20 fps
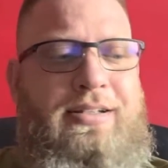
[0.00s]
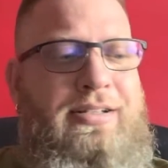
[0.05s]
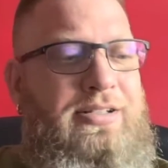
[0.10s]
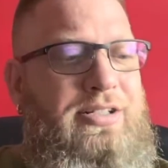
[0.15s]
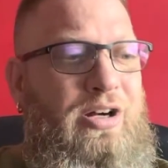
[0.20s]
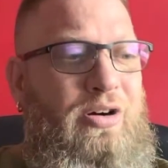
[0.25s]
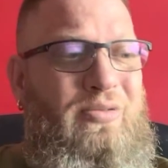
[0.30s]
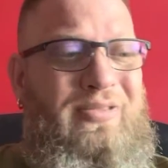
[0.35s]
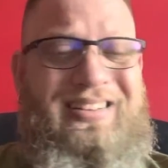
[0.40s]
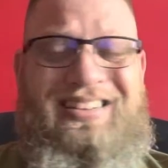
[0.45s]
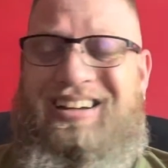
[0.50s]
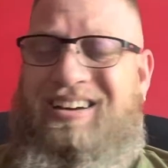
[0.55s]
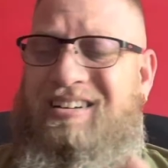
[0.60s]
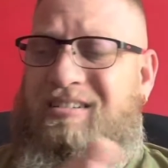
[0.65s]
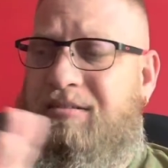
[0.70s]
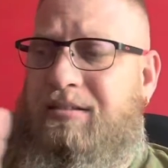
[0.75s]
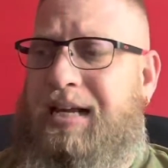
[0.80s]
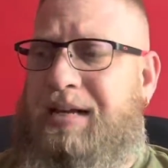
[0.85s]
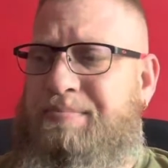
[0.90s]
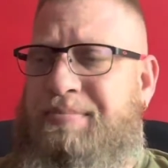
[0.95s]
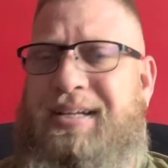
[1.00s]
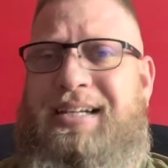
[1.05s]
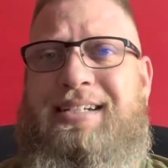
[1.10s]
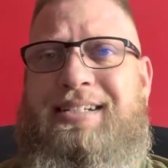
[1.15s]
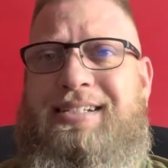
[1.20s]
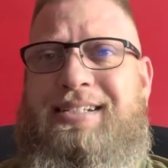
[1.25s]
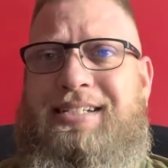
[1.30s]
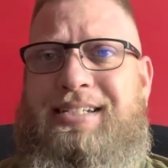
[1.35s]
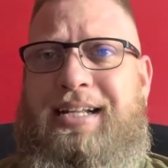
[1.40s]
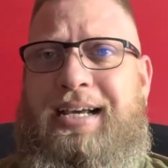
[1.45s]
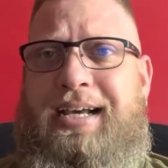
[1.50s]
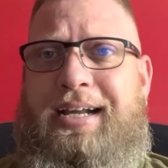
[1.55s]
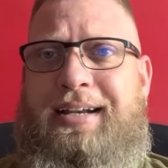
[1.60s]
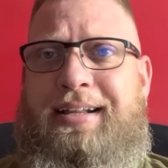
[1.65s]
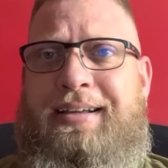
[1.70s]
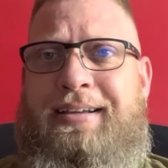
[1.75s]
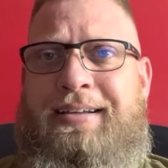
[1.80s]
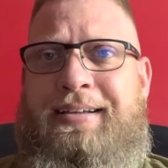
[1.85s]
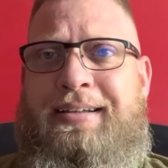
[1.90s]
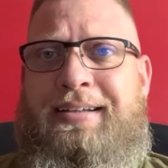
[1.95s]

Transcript: So with all that being said,